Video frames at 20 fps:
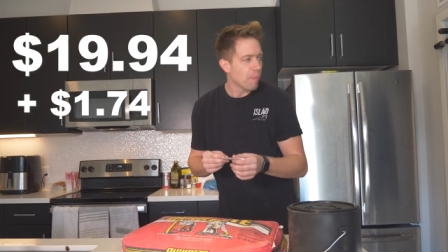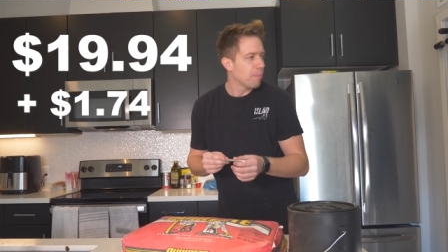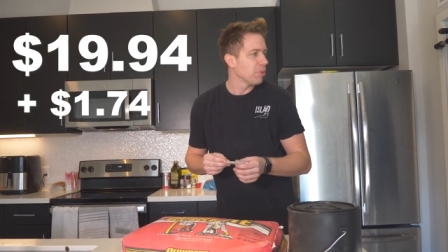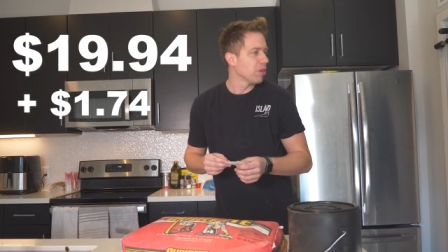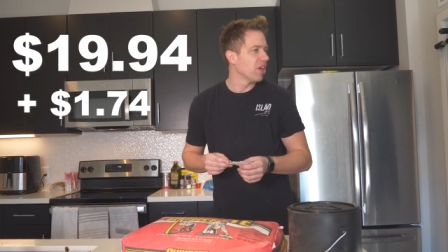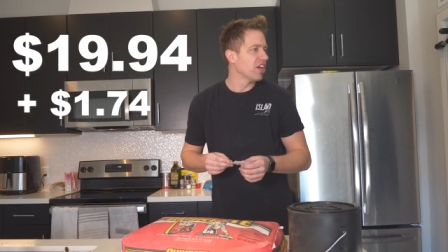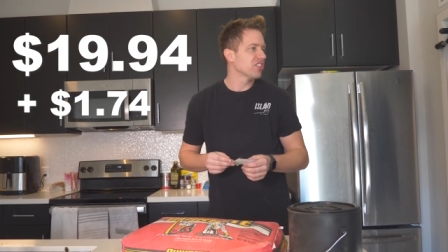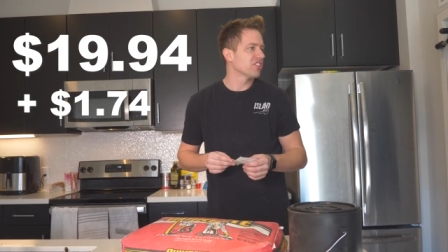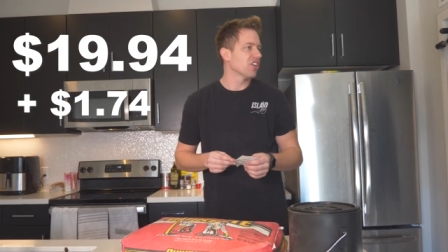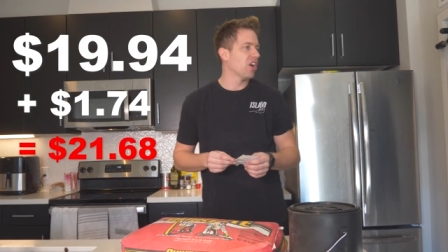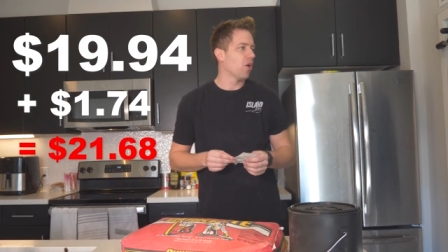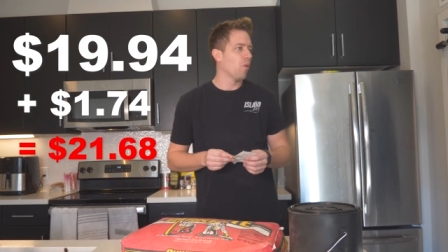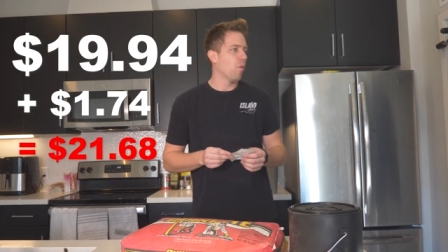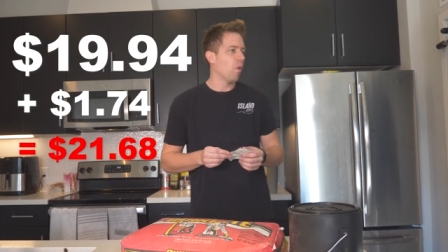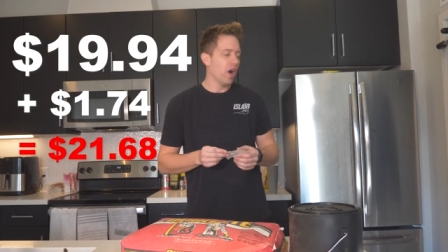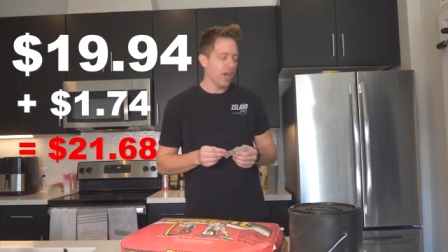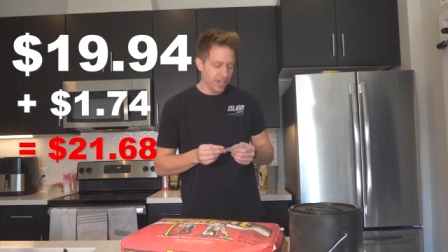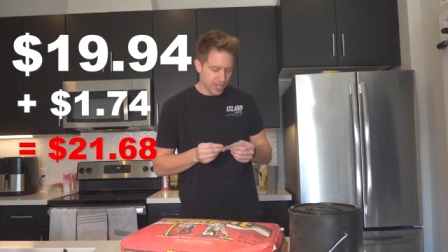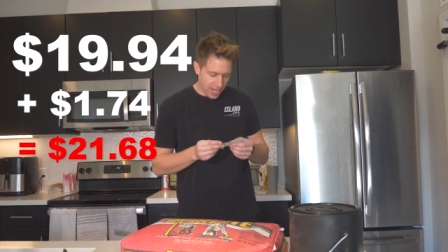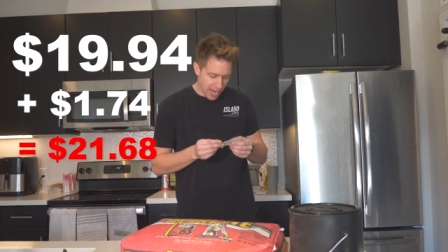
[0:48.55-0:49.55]
plus a
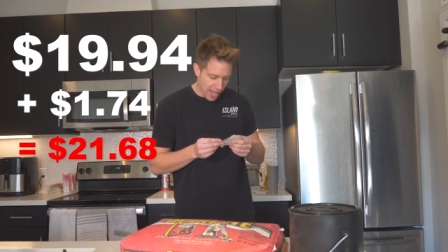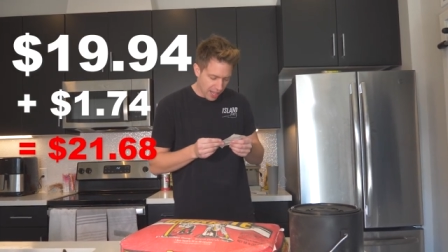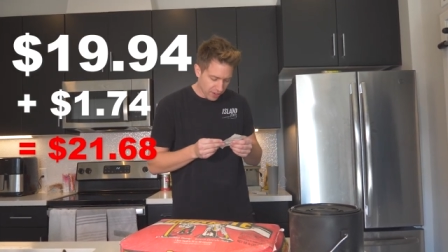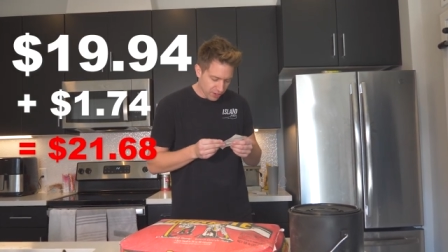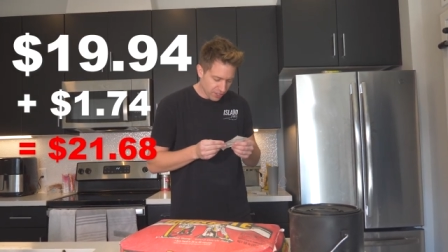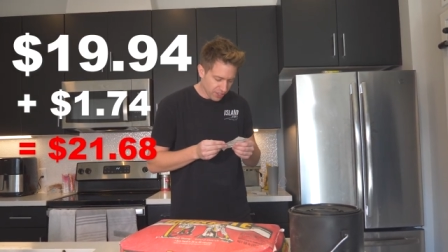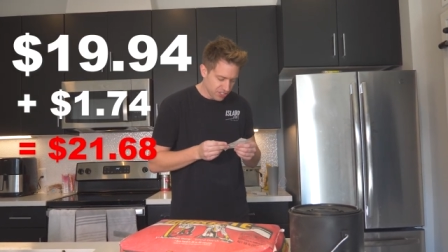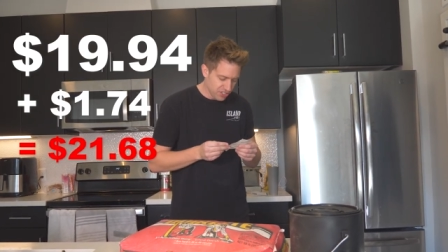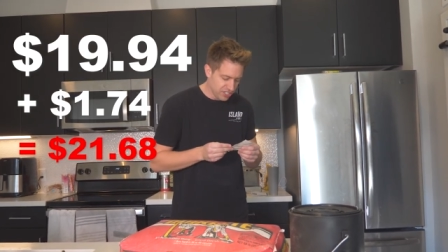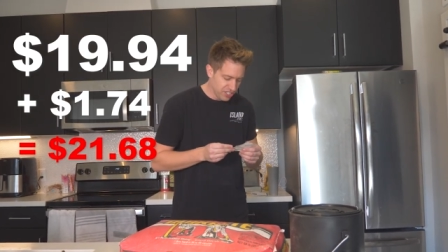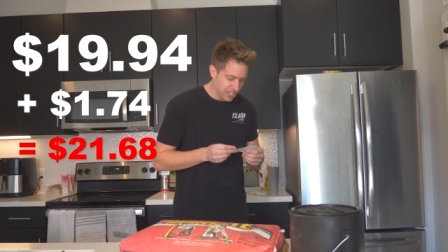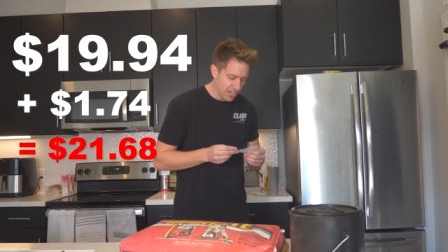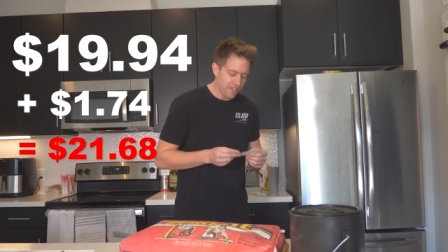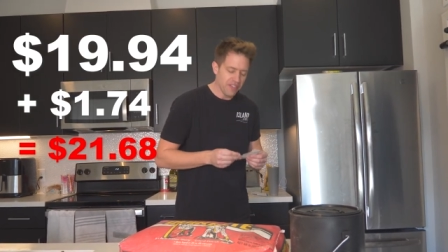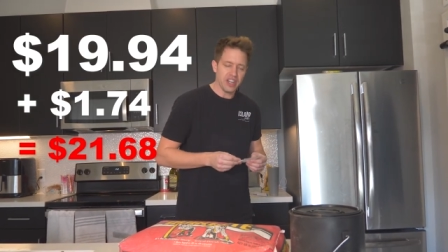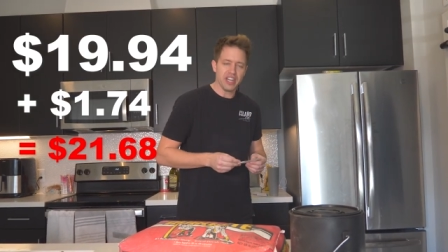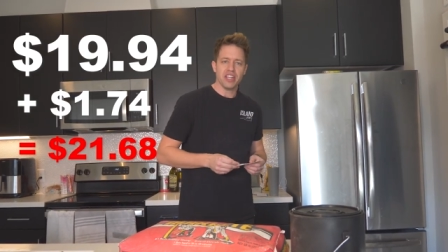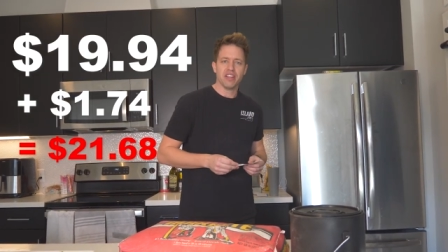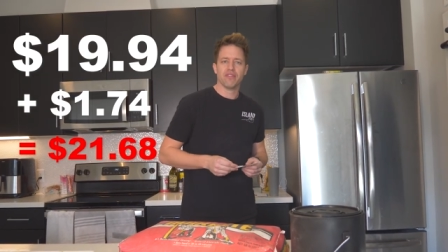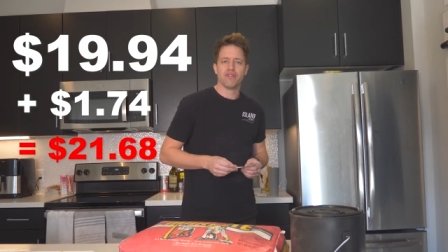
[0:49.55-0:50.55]
one dollar and
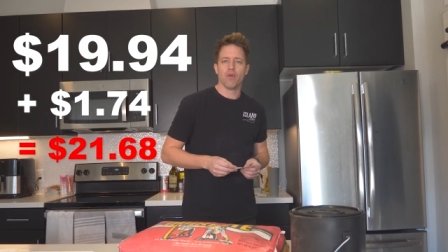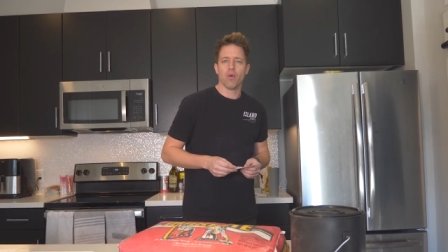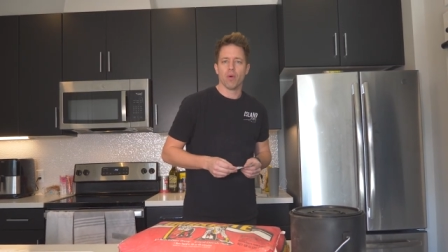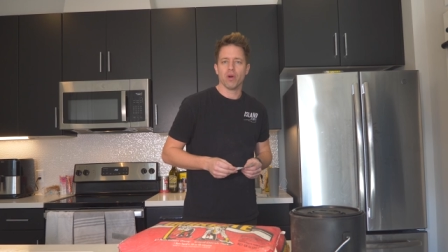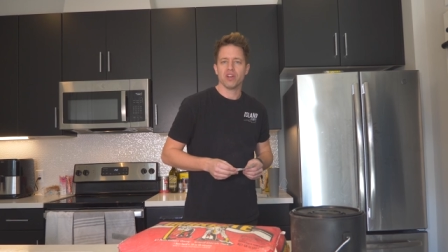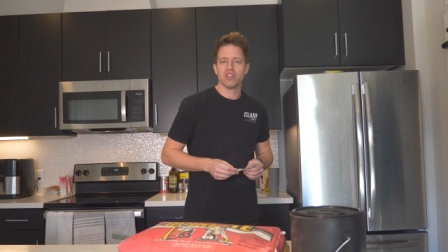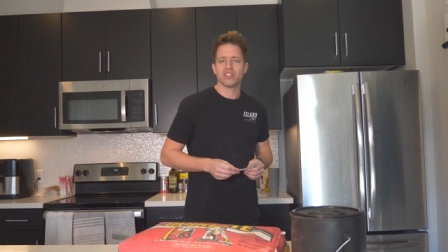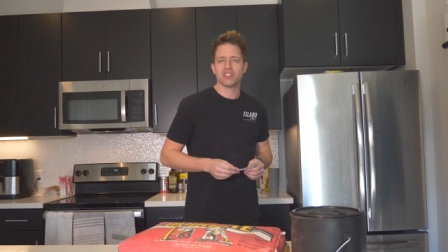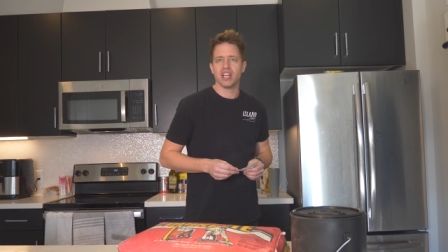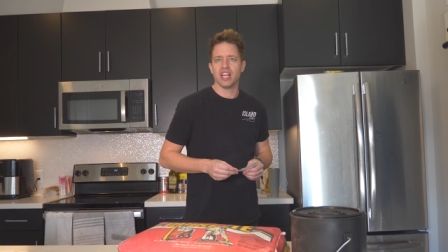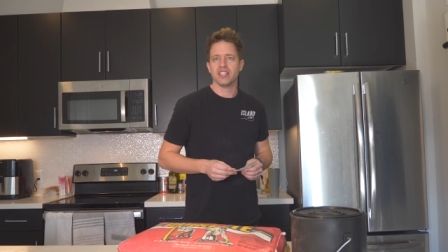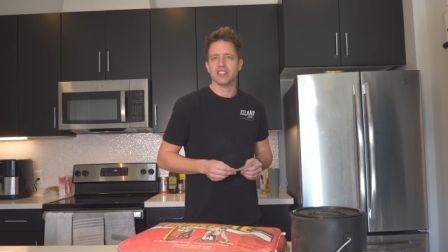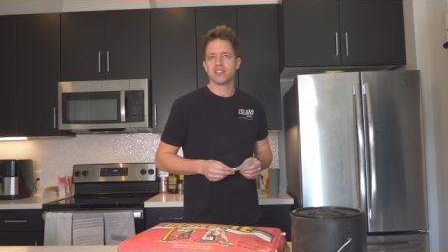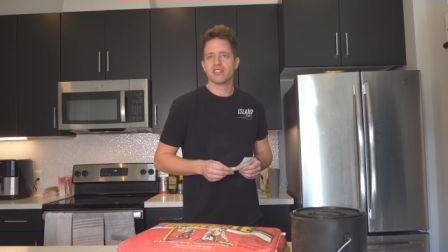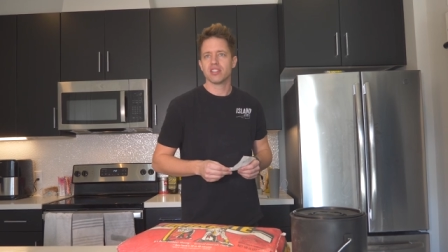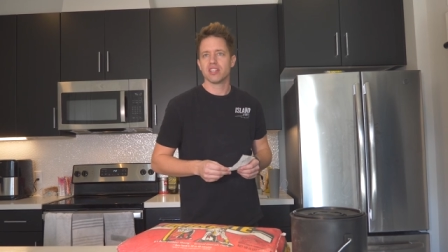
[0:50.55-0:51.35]
seventy-four cents